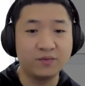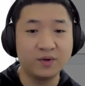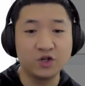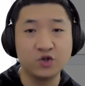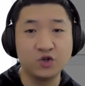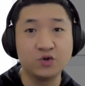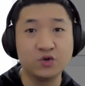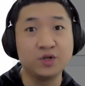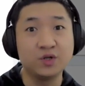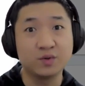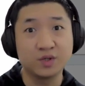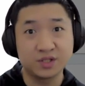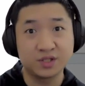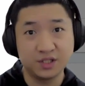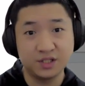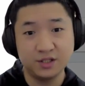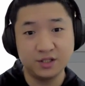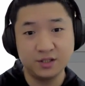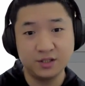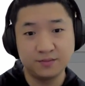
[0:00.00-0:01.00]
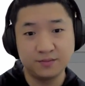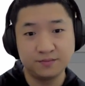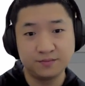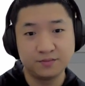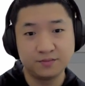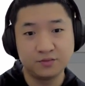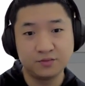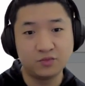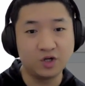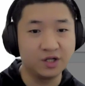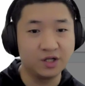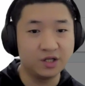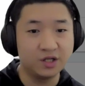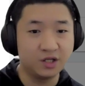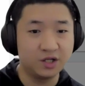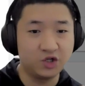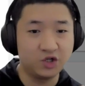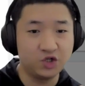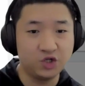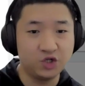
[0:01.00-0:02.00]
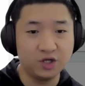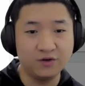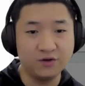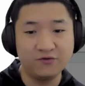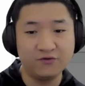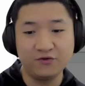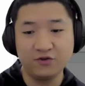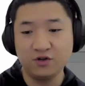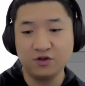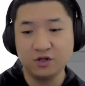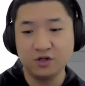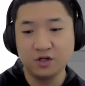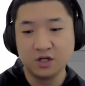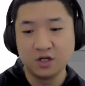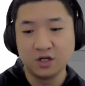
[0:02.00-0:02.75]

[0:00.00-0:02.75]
universal rather than the GA4